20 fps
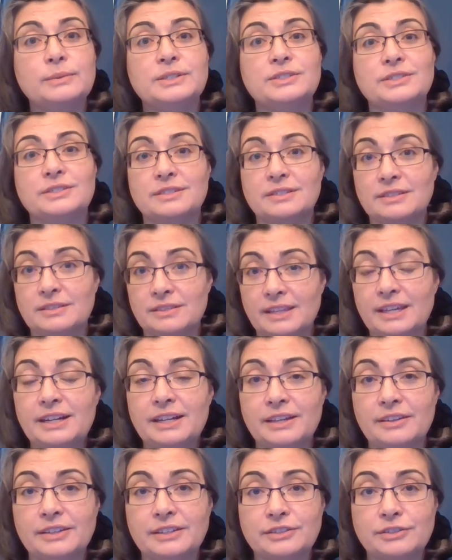which is a Theta
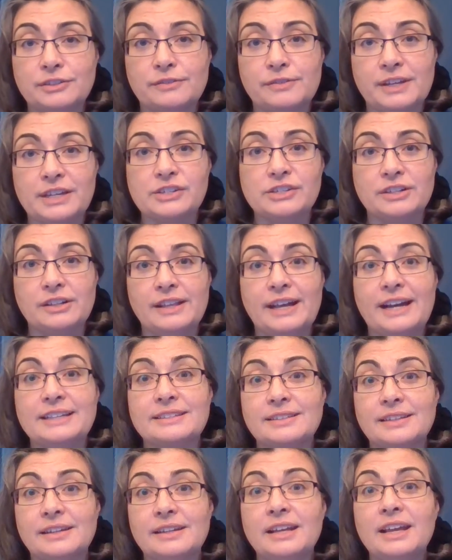Healing certification
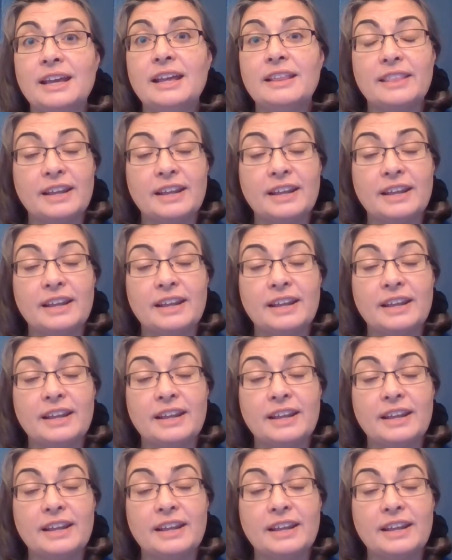class that